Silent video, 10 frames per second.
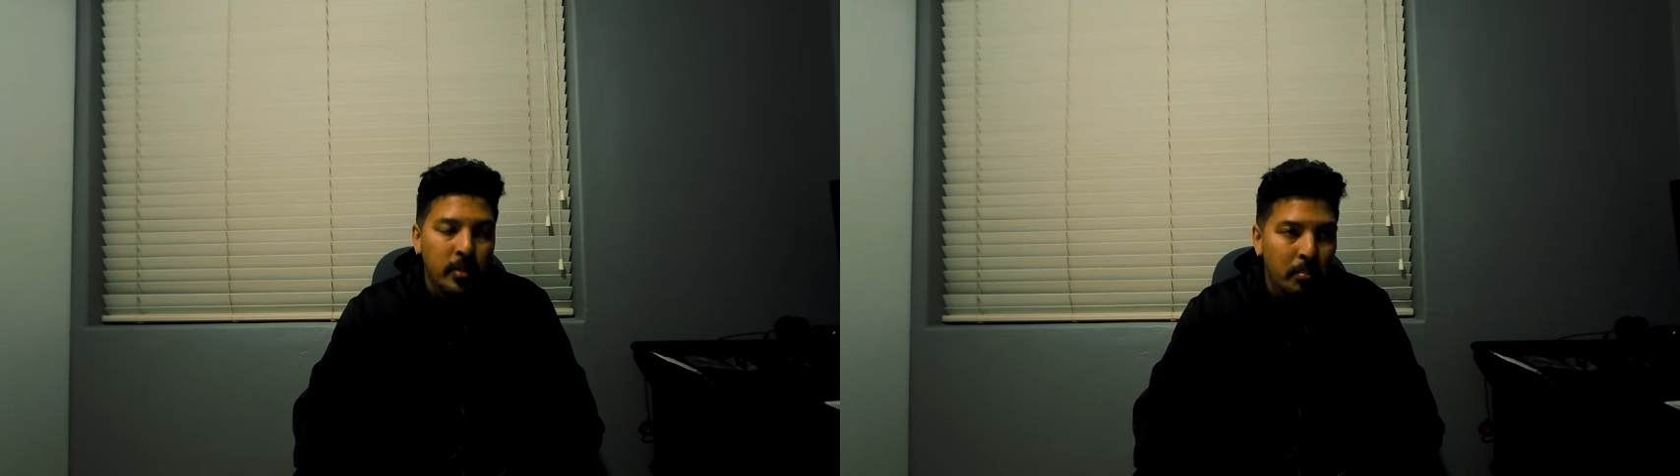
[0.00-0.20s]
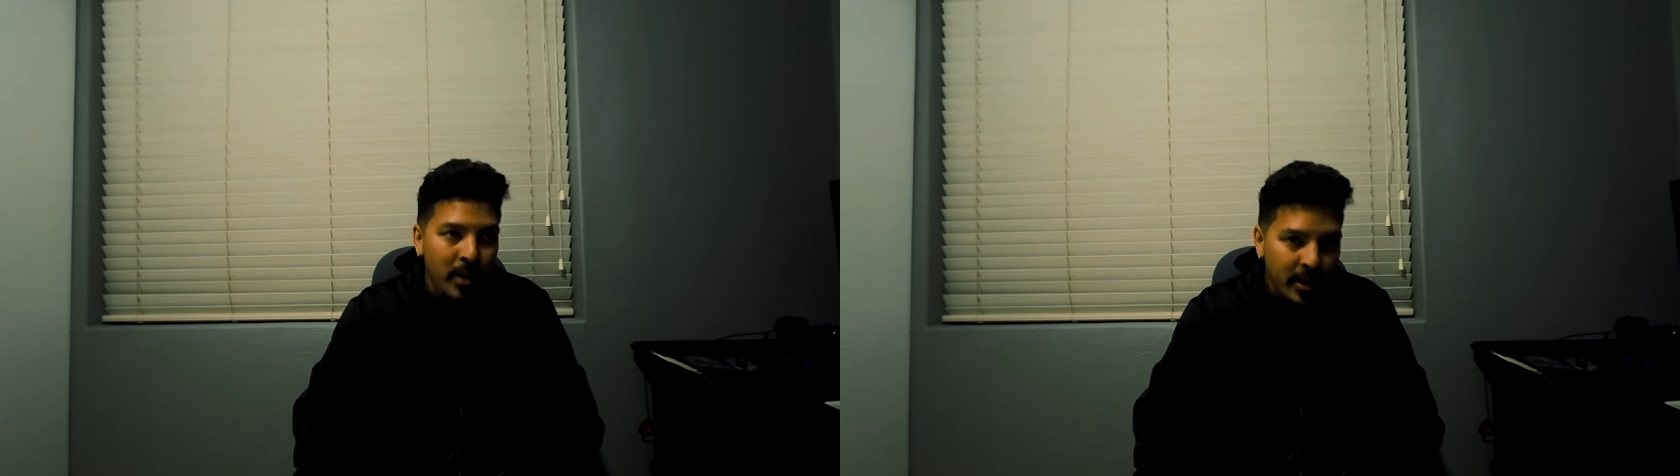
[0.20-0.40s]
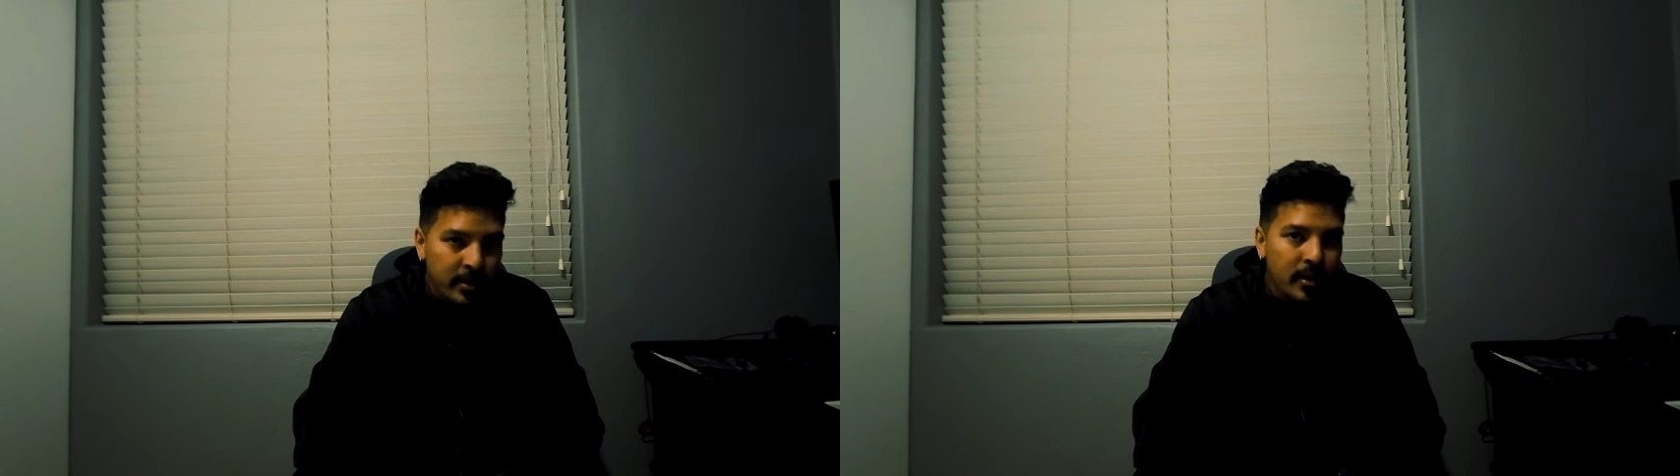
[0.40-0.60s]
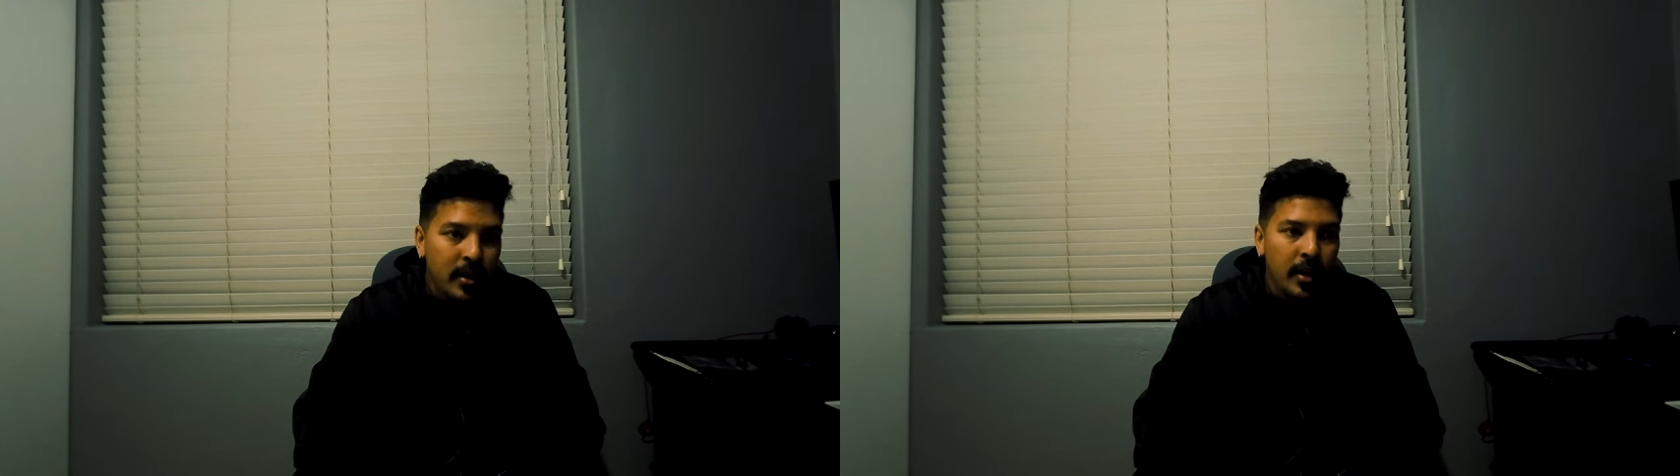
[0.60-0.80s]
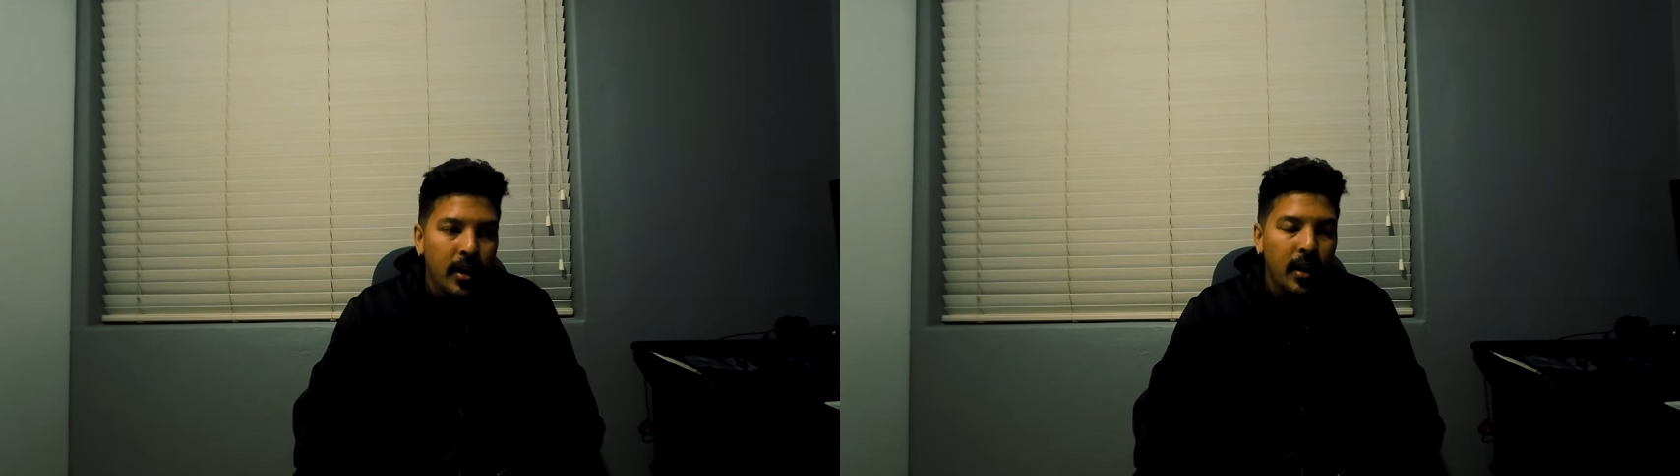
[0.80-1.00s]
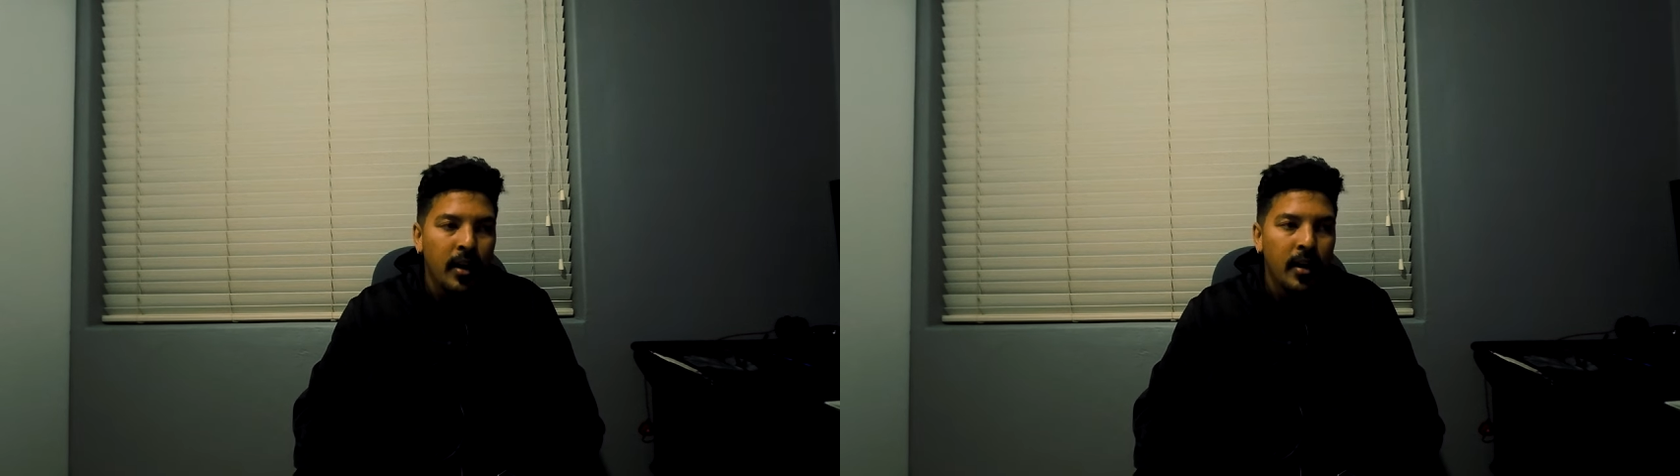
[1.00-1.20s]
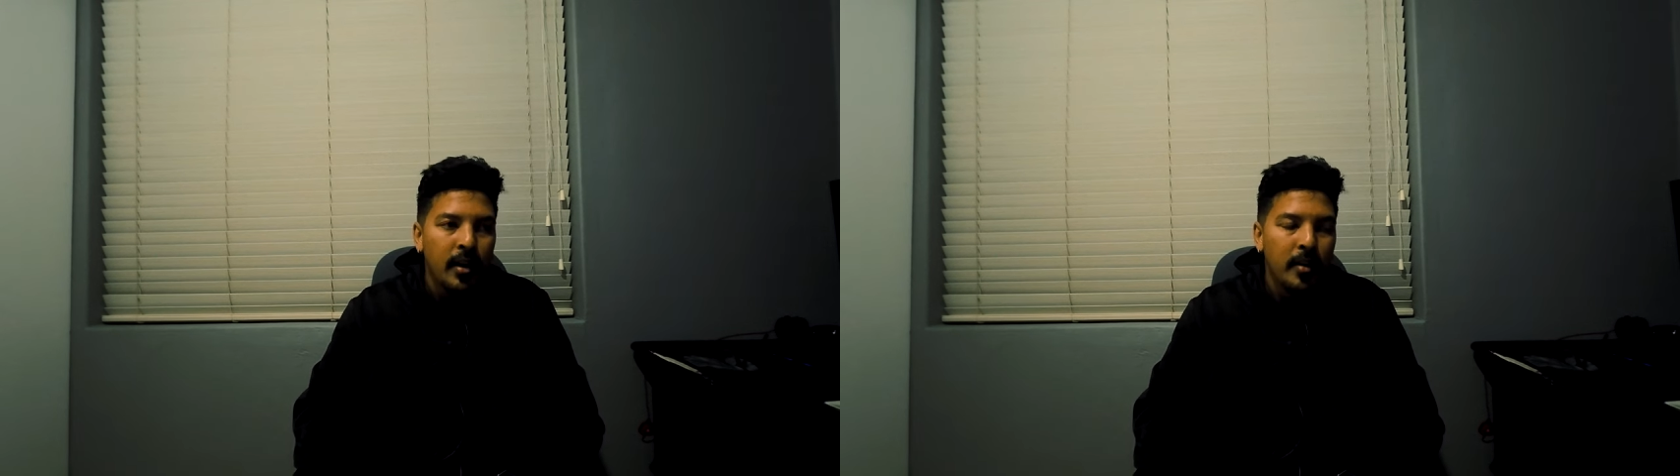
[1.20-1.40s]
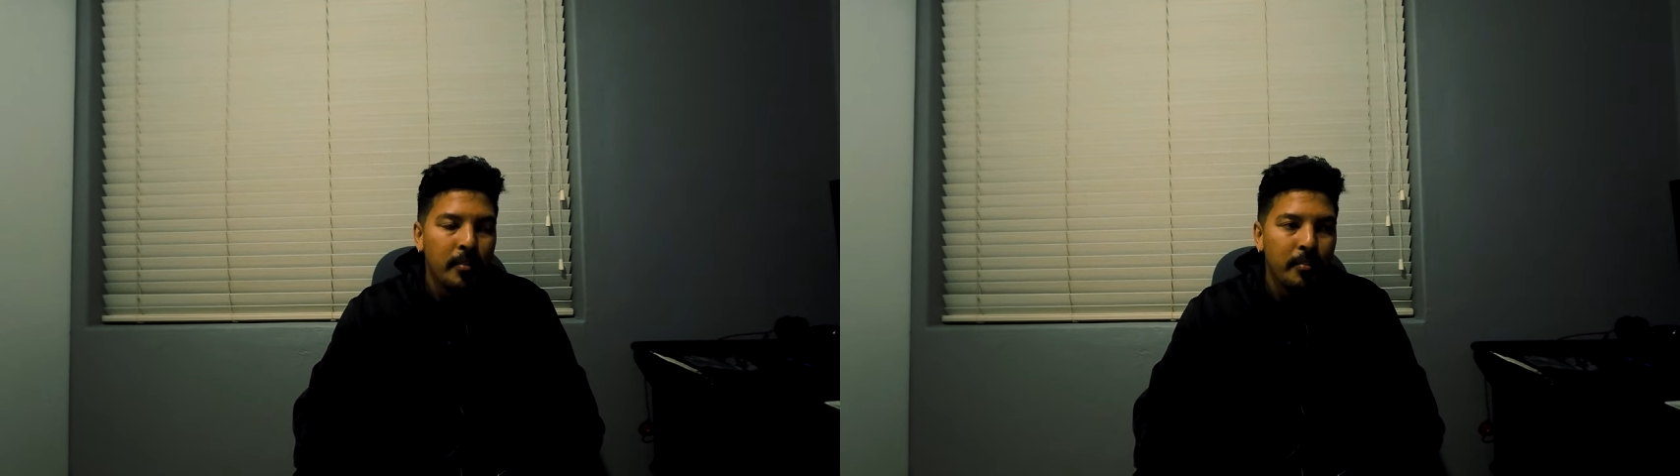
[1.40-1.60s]
a bit.
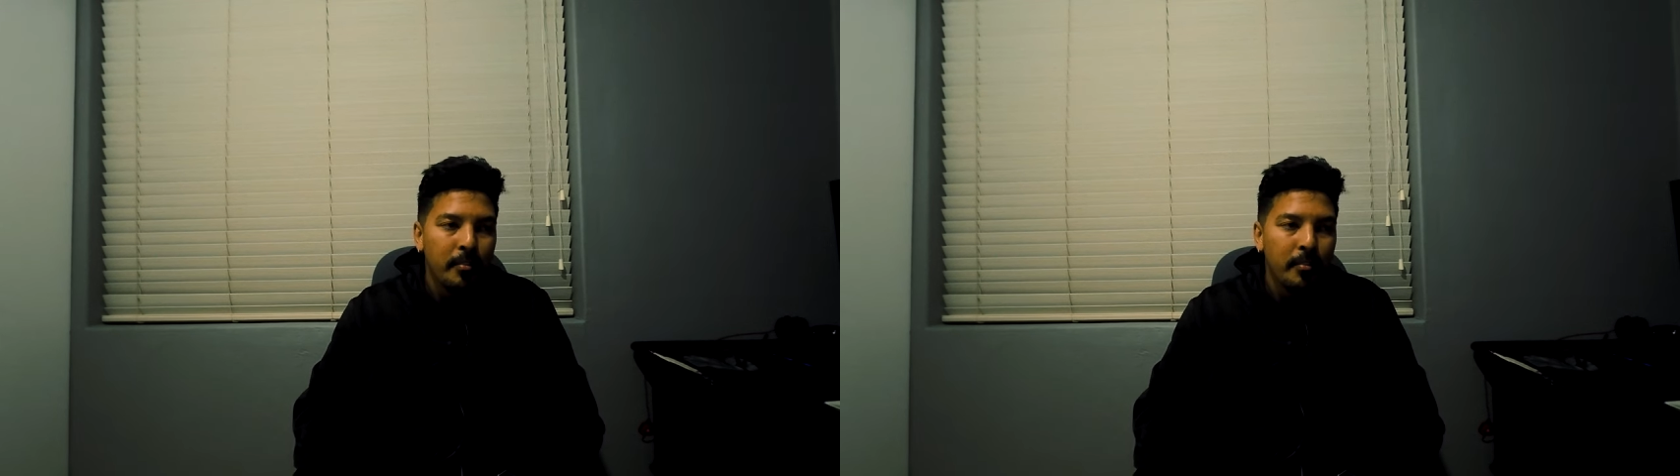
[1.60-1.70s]
Um,